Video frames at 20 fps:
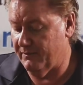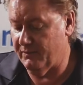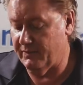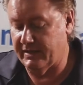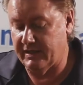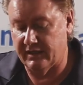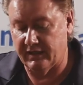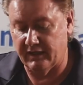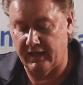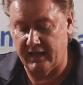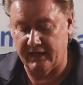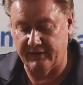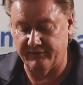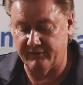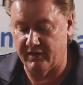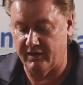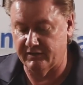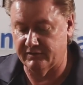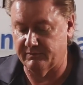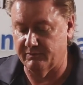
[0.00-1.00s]
We get a lot
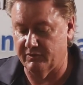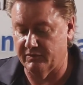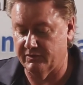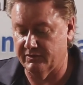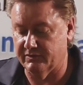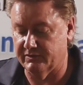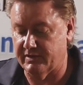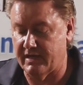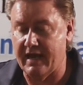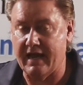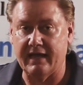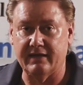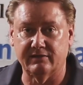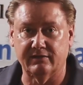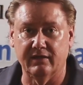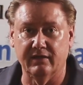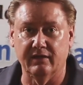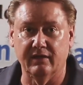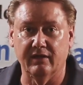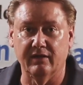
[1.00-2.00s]
of customers
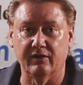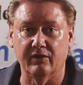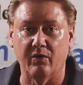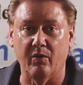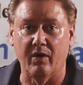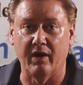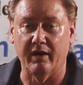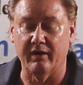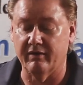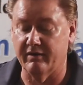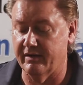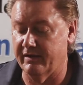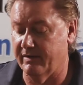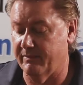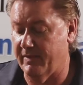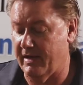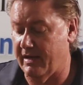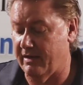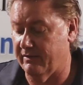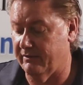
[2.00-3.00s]
asking and inquiring
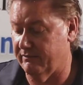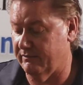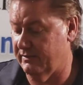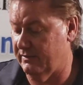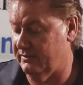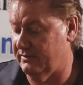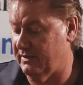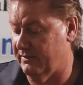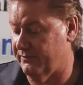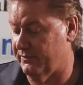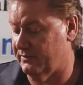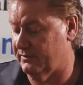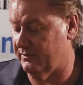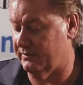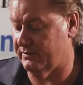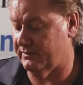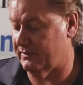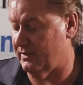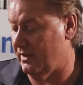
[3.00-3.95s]
about the different